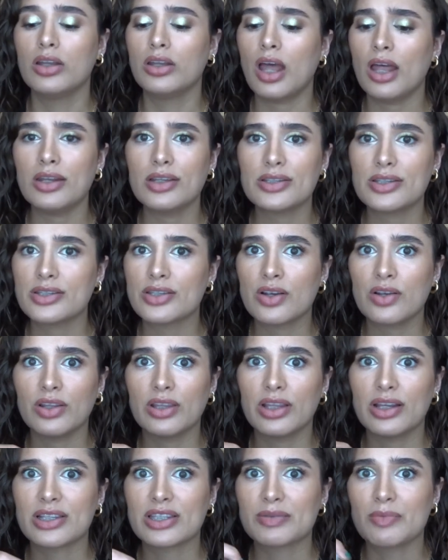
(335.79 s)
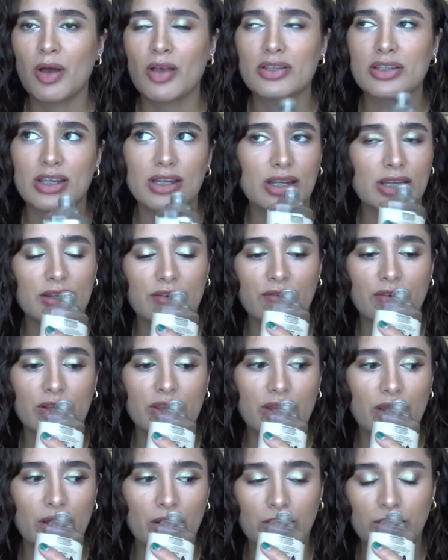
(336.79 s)
Not necessarily that it smells any
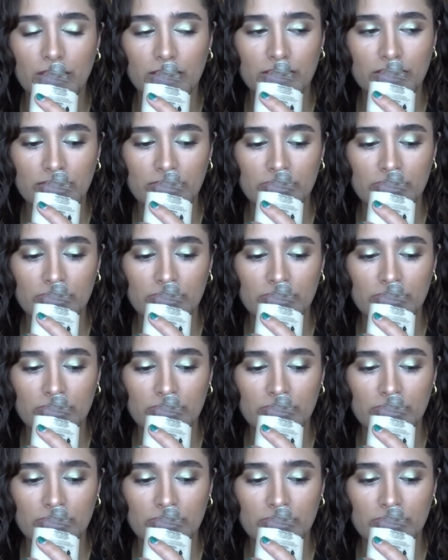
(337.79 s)
different though,